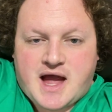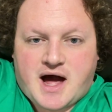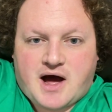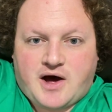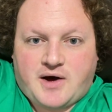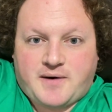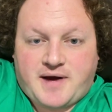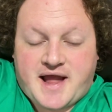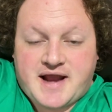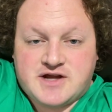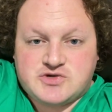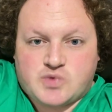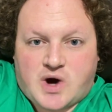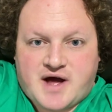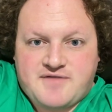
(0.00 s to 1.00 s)
and
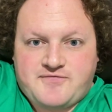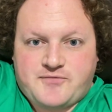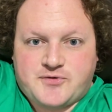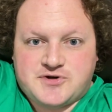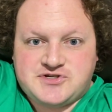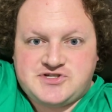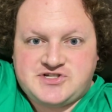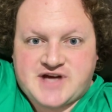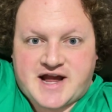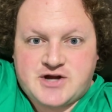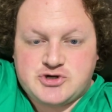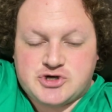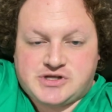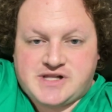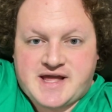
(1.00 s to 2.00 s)
his wife was
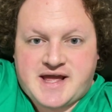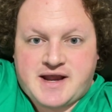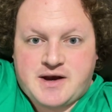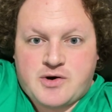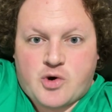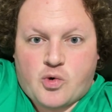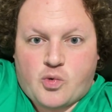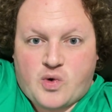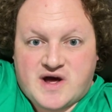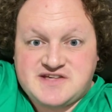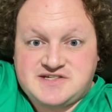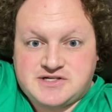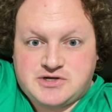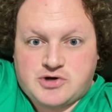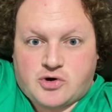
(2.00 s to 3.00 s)
Sandra Lynn
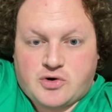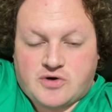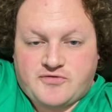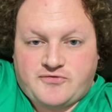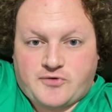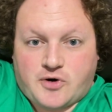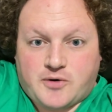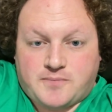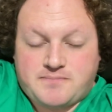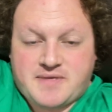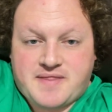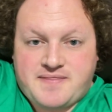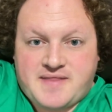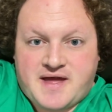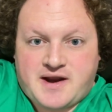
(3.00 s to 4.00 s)
Wessendorf,
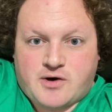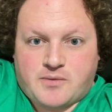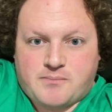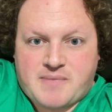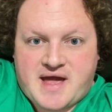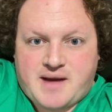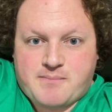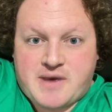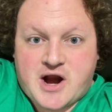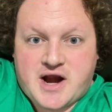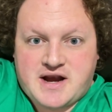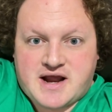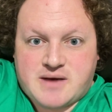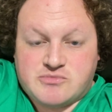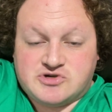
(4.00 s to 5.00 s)
and then her
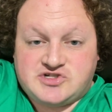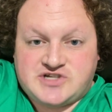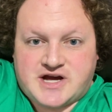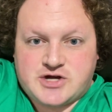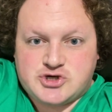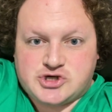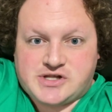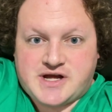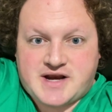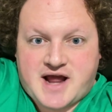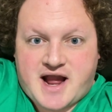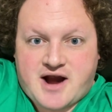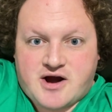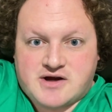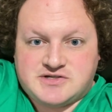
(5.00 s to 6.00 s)
married name was Sandra Lynn
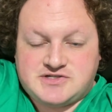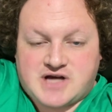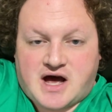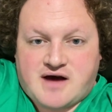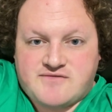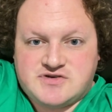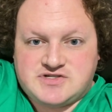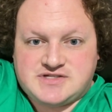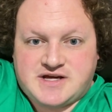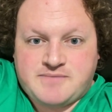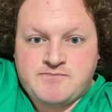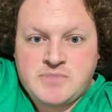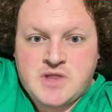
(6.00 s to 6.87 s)
Harris, obviously.